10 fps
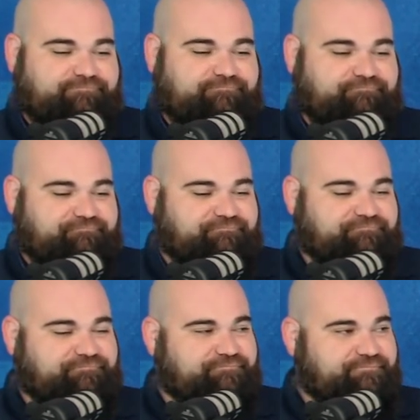
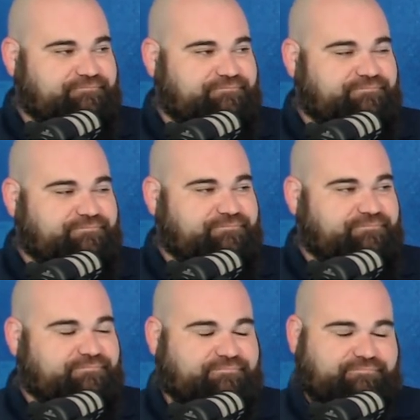
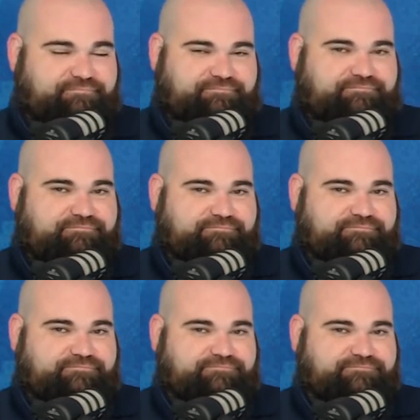
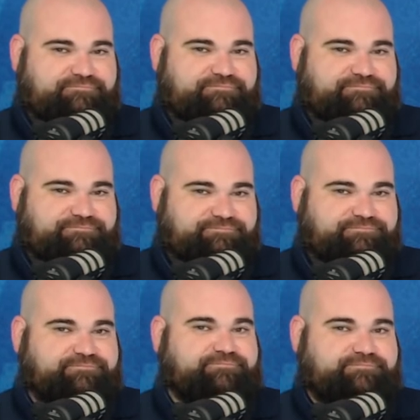
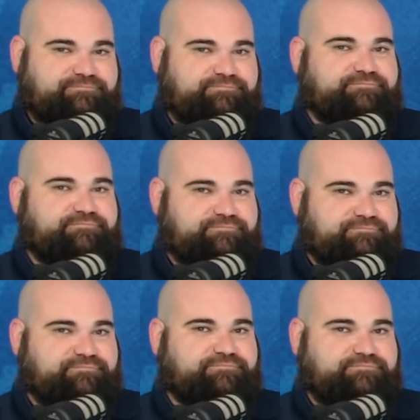
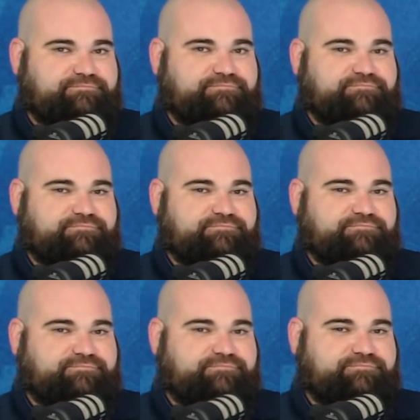
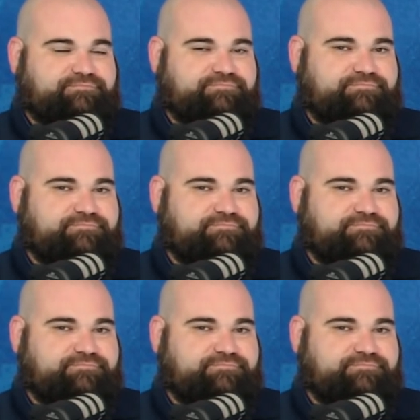(not speaking)